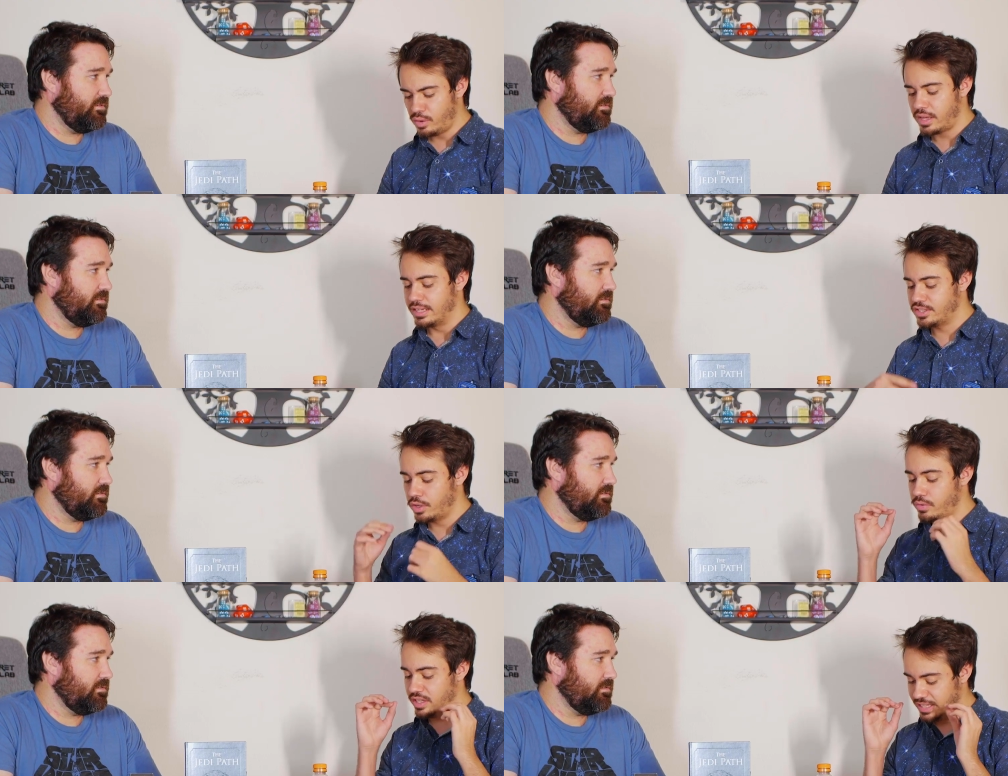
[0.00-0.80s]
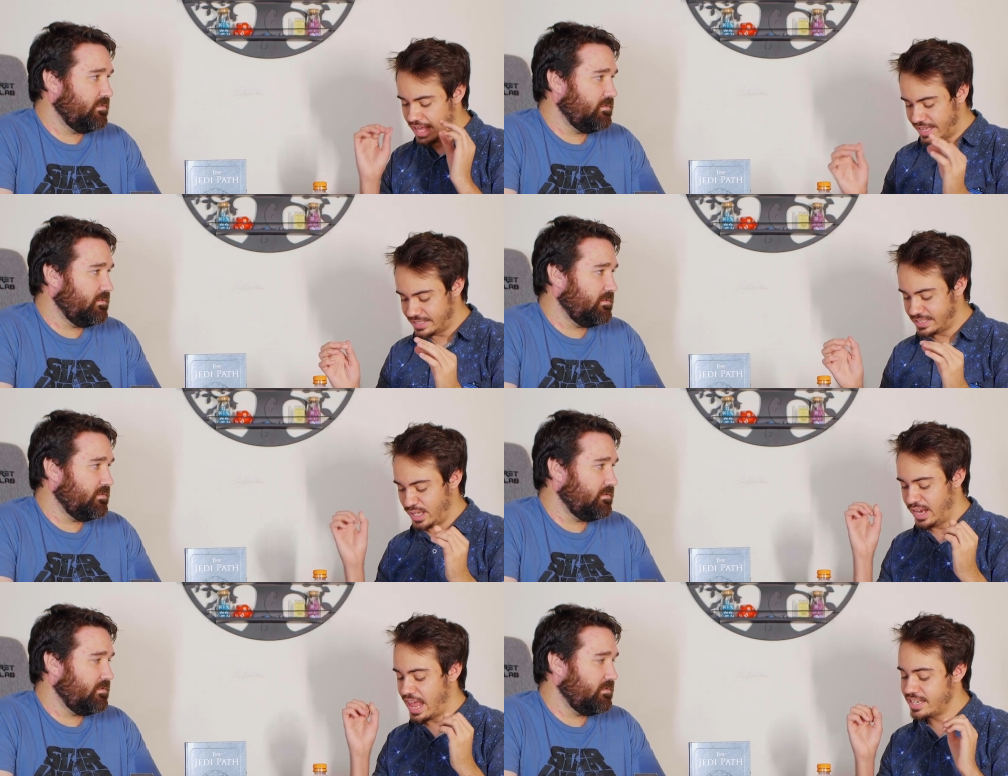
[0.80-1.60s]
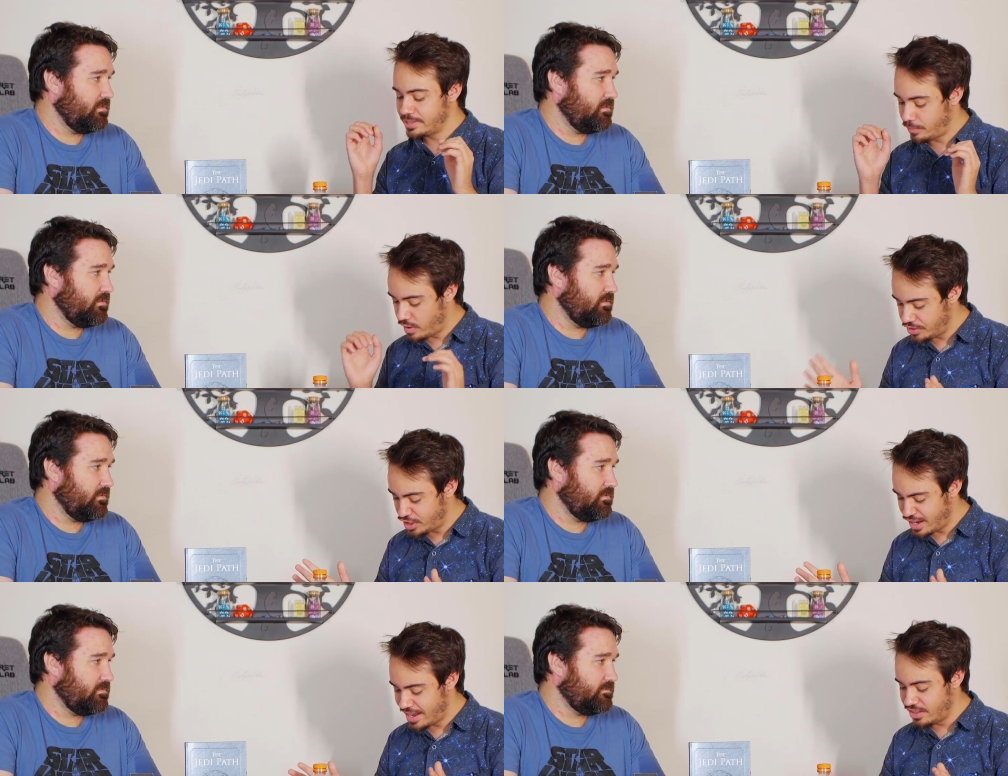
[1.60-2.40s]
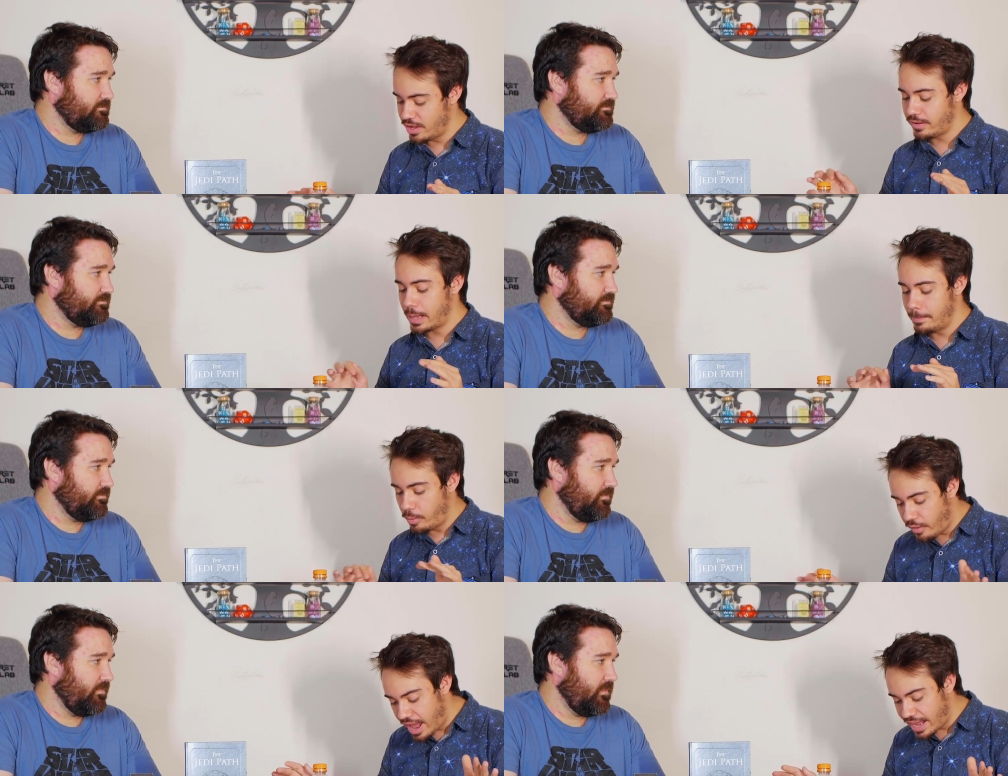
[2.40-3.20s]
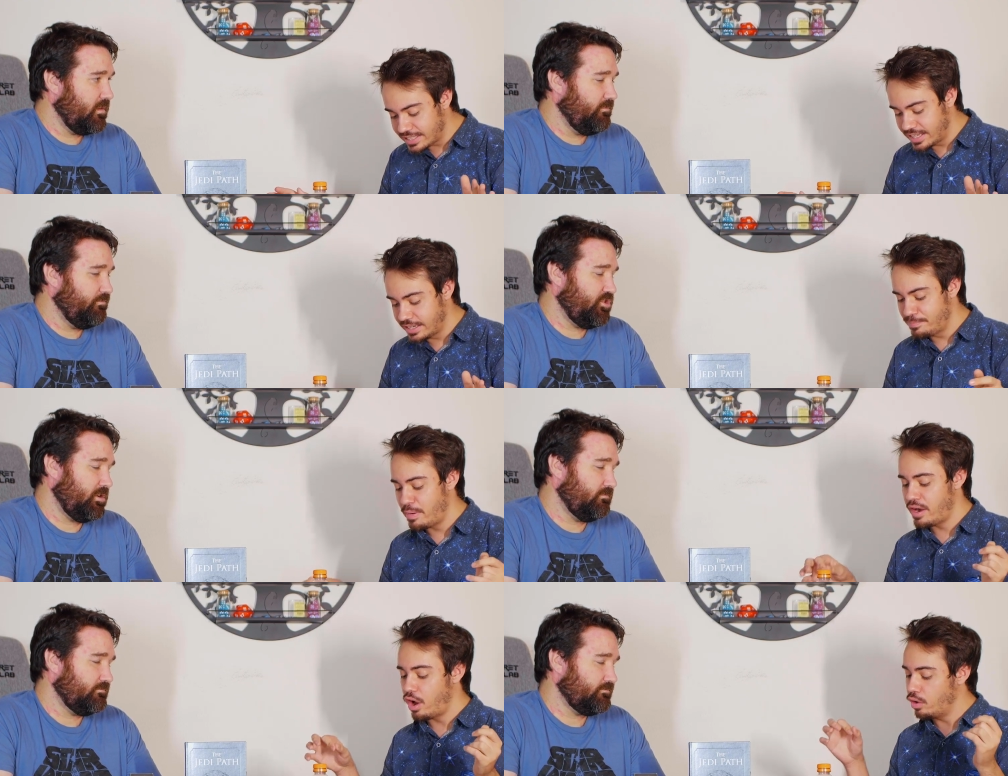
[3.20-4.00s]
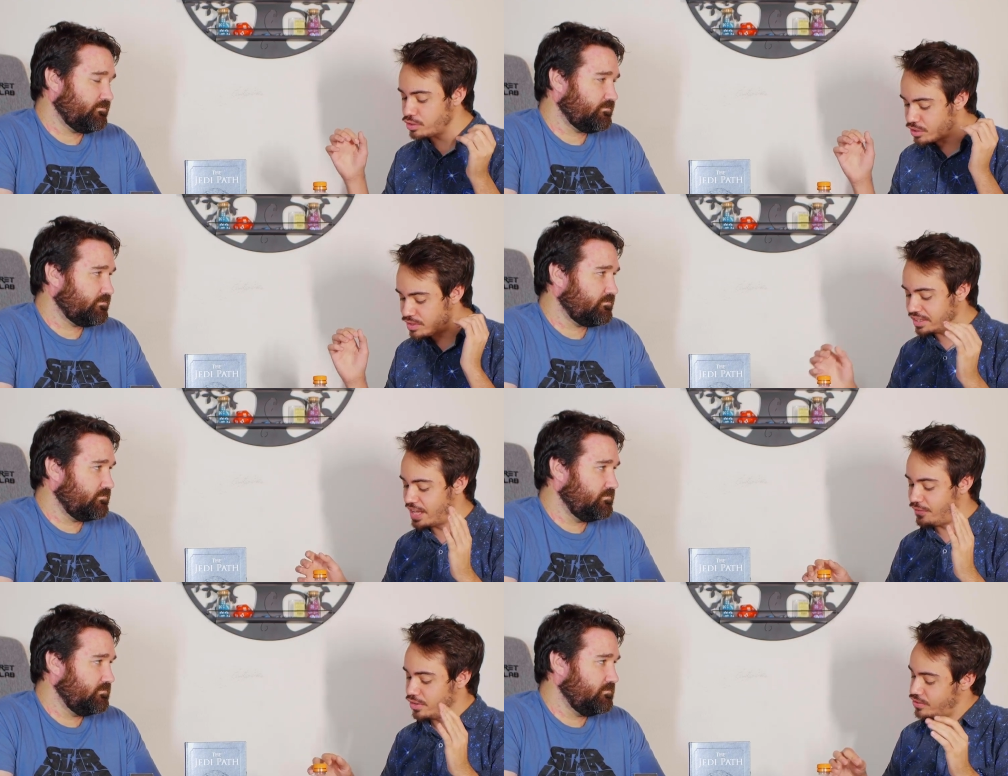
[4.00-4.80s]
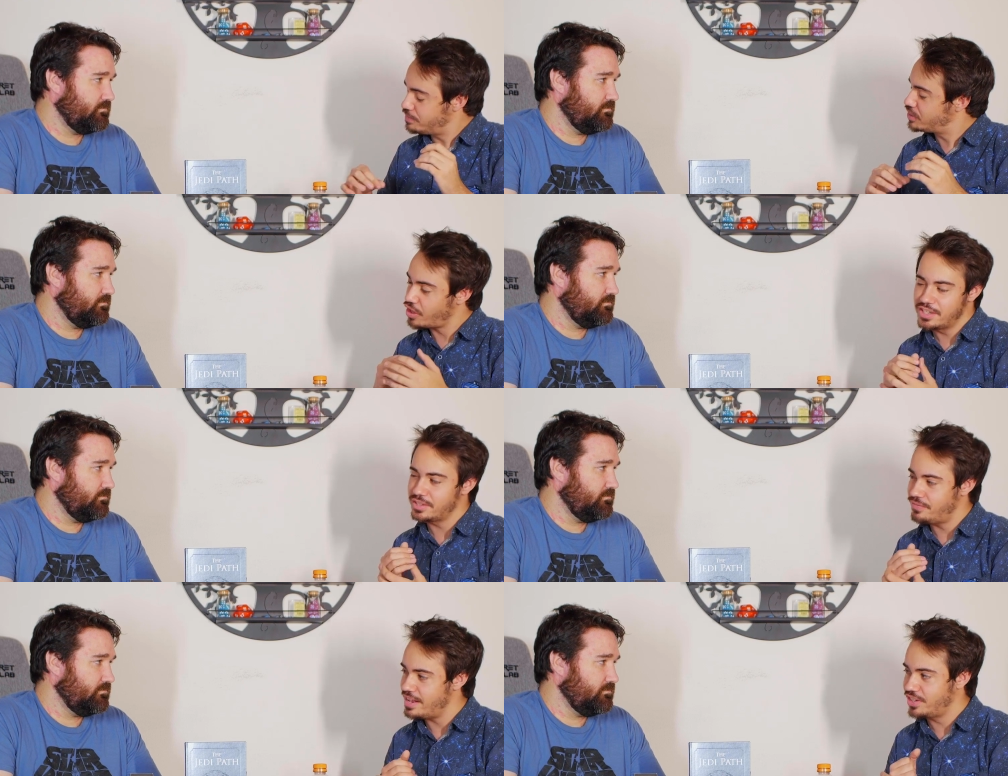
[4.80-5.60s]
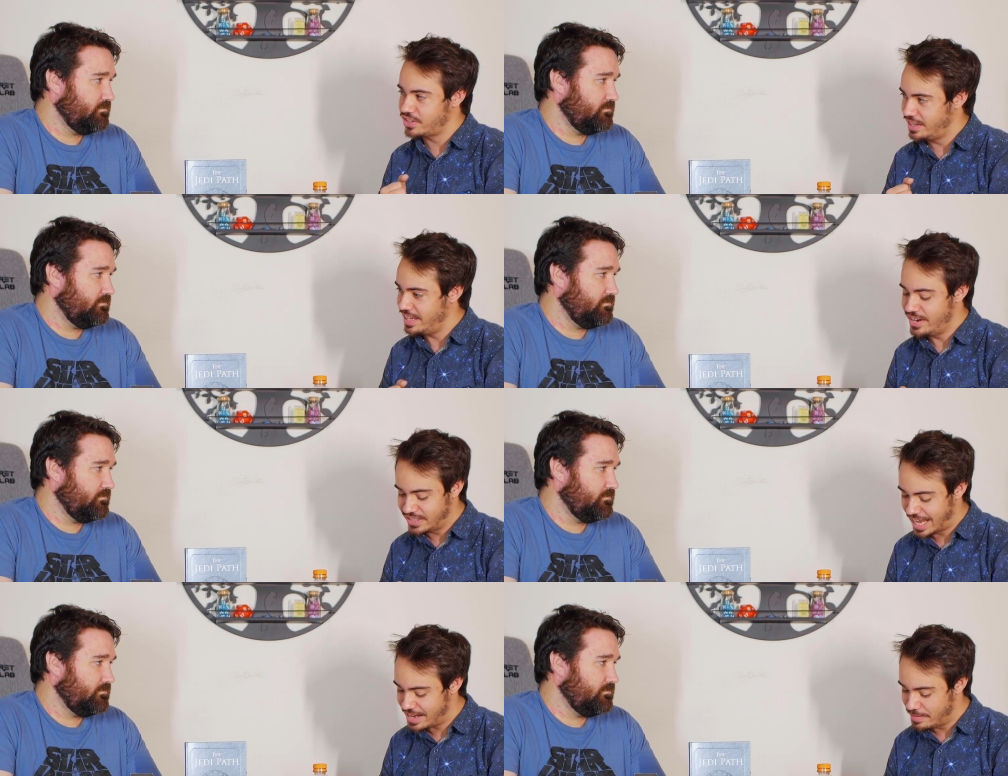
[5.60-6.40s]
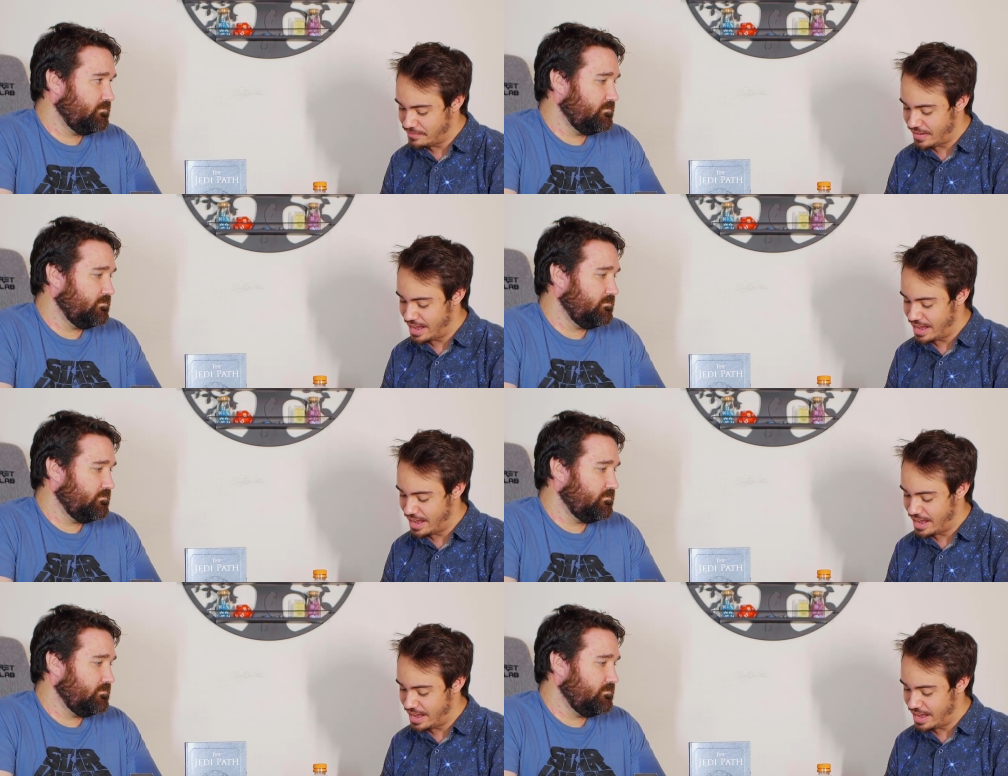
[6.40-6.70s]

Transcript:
Speaker 1: Okay, so yes, it has some cringy dialogue and poor acting, sure. but it also delivers from start to finish on the entertainment